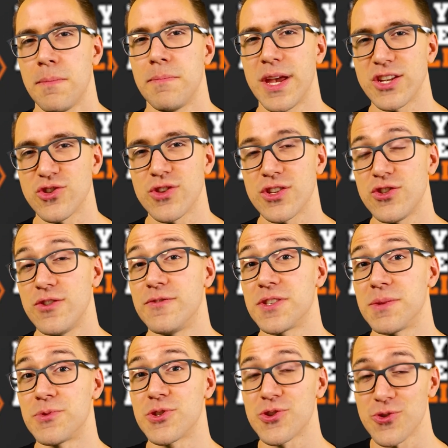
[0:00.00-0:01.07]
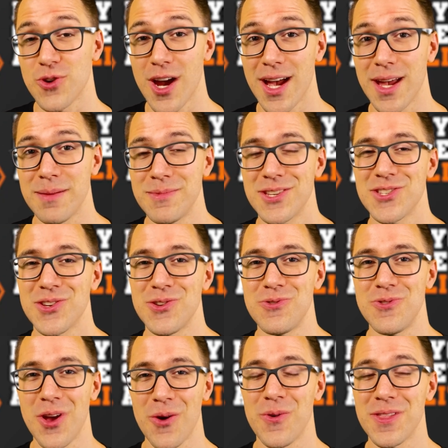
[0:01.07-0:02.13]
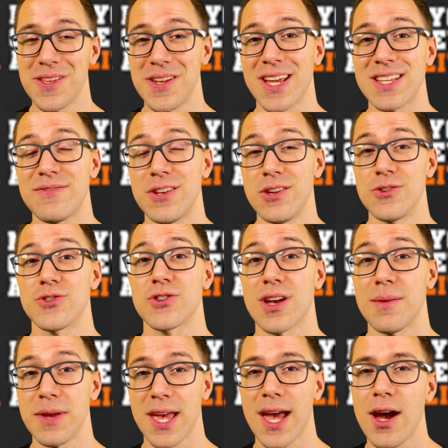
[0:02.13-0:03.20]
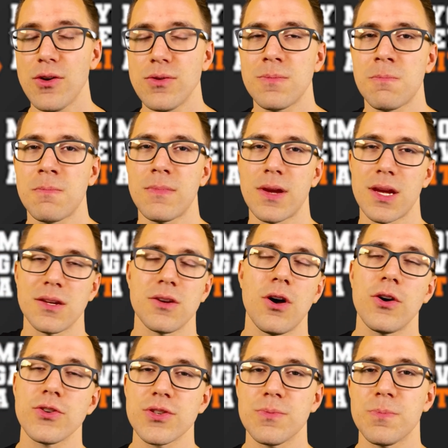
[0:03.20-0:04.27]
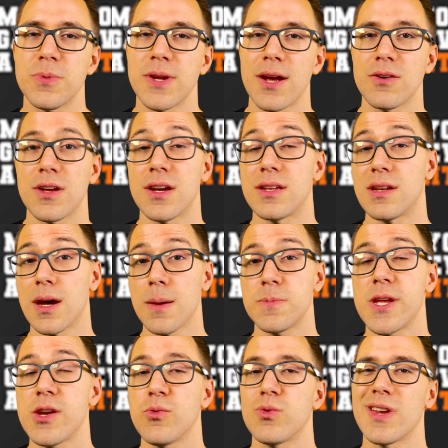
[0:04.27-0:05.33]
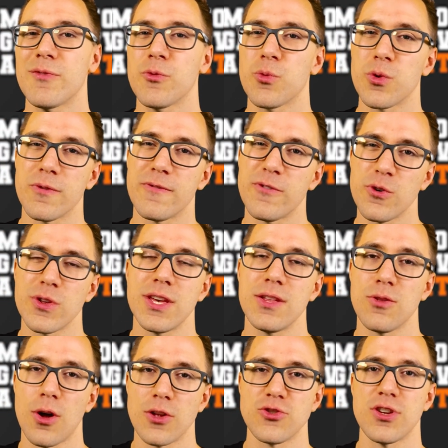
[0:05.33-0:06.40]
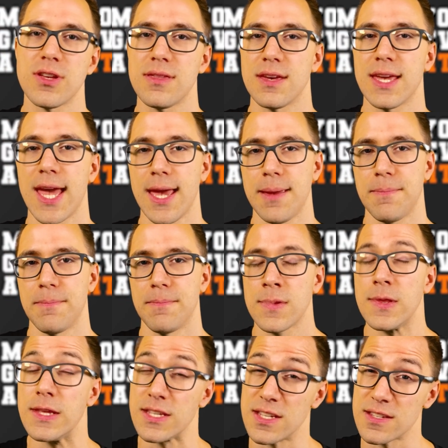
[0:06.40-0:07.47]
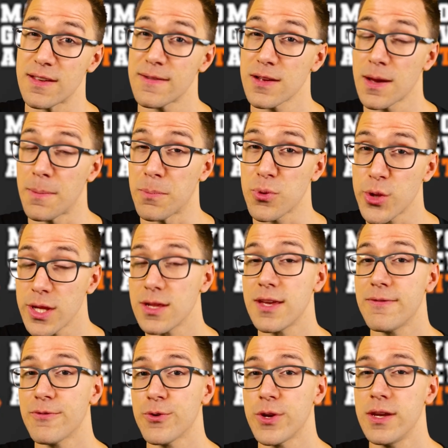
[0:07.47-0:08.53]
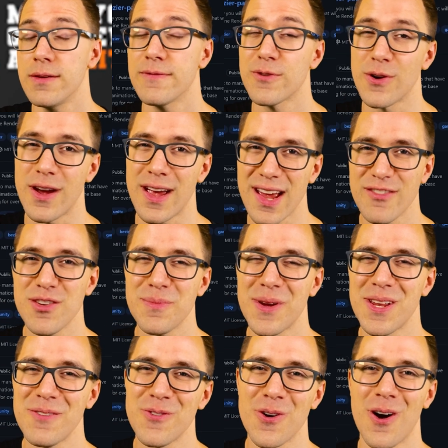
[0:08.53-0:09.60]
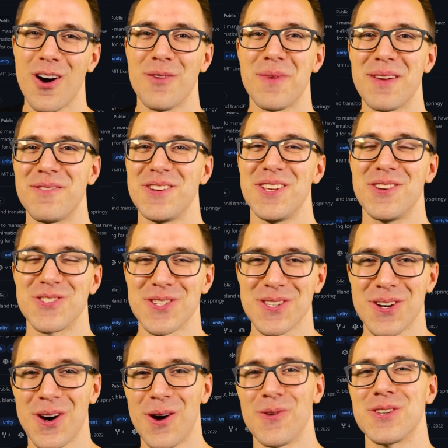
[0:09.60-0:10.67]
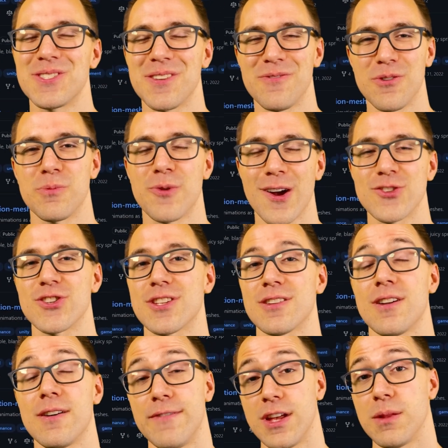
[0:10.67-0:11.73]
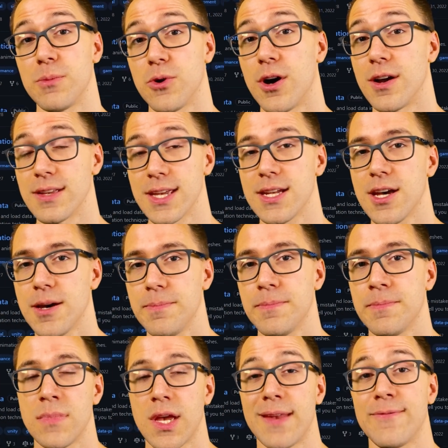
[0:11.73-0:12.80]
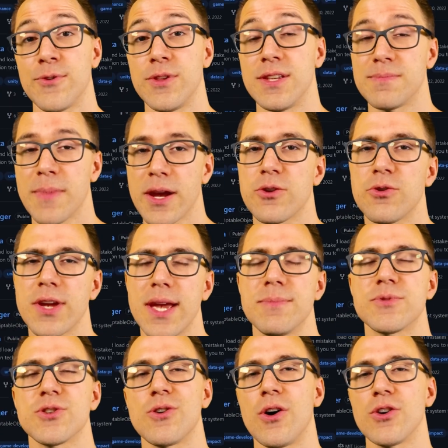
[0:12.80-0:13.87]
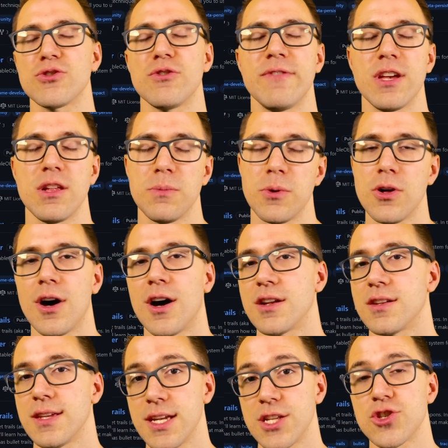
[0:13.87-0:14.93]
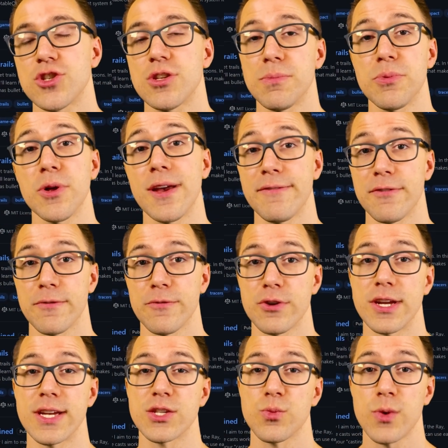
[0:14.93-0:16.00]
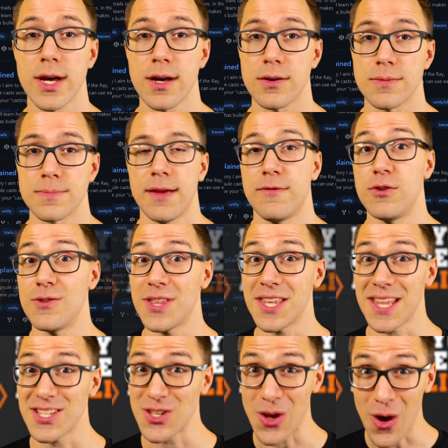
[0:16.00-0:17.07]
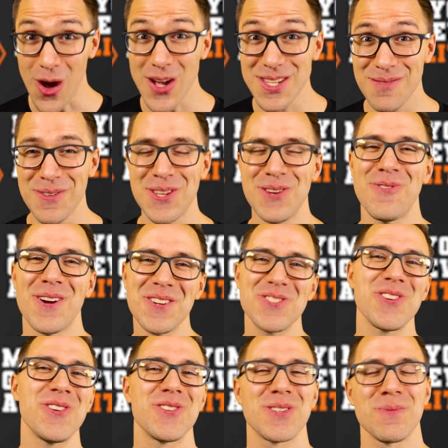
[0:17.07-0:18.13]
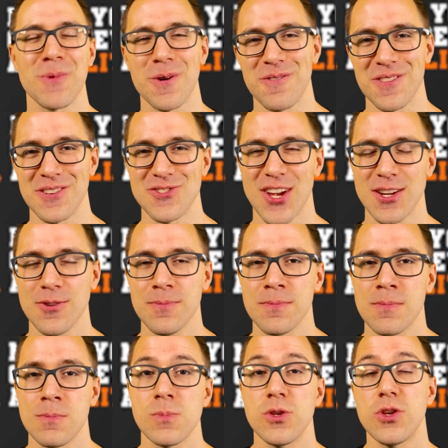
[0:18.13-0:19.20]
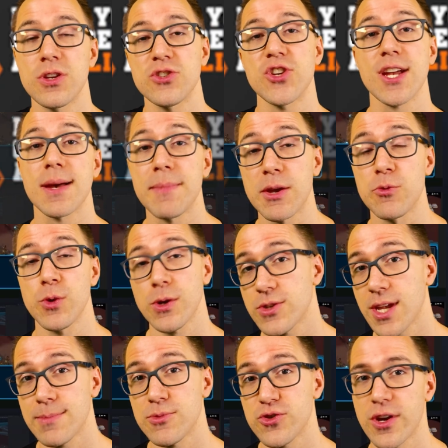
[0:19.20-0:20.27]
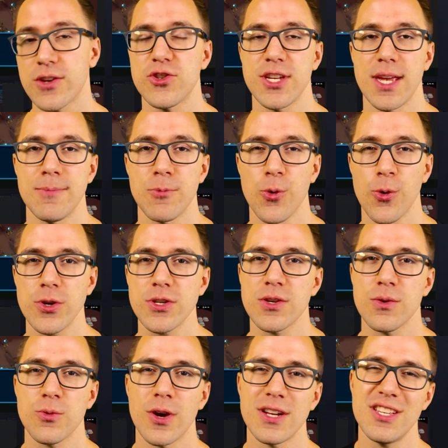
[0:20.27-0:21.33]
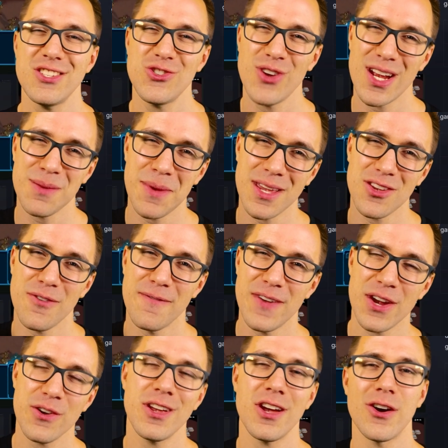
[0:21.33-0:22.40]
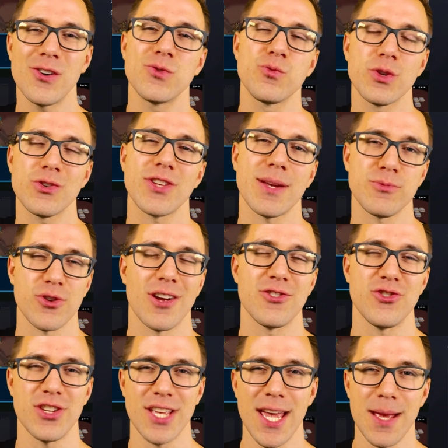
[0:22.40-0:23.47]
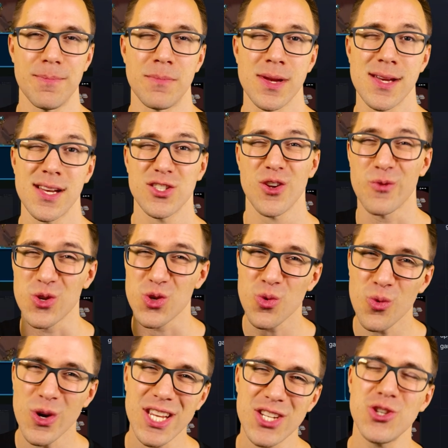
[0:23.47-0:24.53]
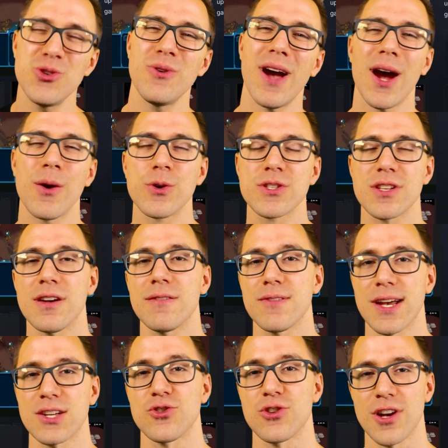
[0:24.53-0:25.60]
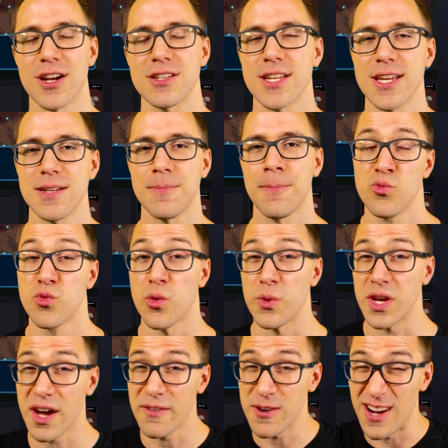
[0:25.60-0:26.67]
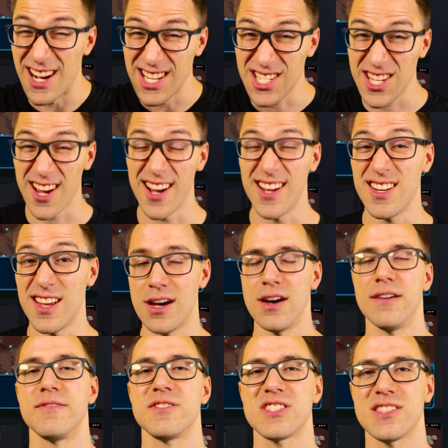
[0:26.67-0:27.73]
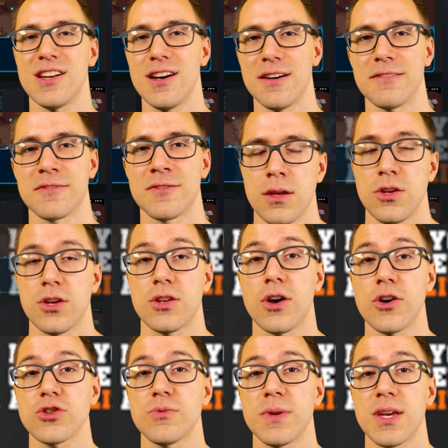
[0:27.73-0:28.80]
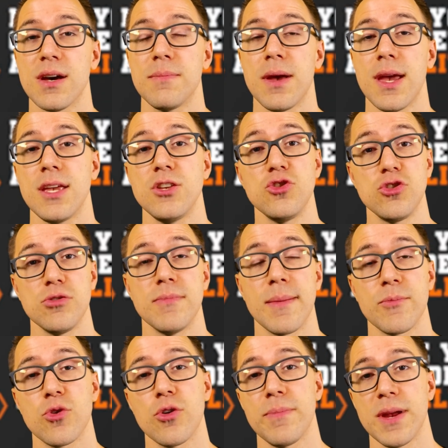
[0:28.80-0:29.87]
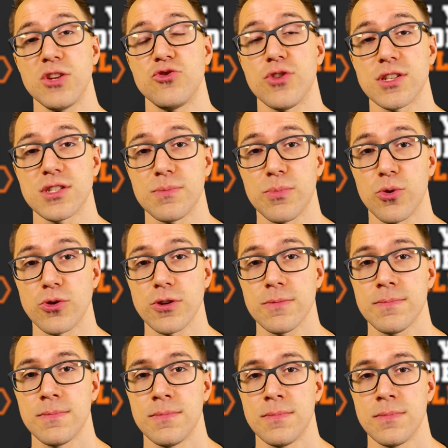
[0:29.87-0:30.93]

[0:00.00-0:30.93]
Make sure that you've subscribed so you know when the next videos are coming out. And I'll also put out an update whenever we're fully launching the game. This is completely free for everybody. For all my videos, there's always the full project available on GitHub. And for these micro games, they're also available on itch to play for free as well. If you think that's awesome and you want to show your support for the channel, you can check out my real-time strategy game course, where I teach you how to make your very own real-time strategy game. It's over twenty-two hours of lecture content where we cover a ton of stuff. You can also become a YouTube member or Patreon supporter.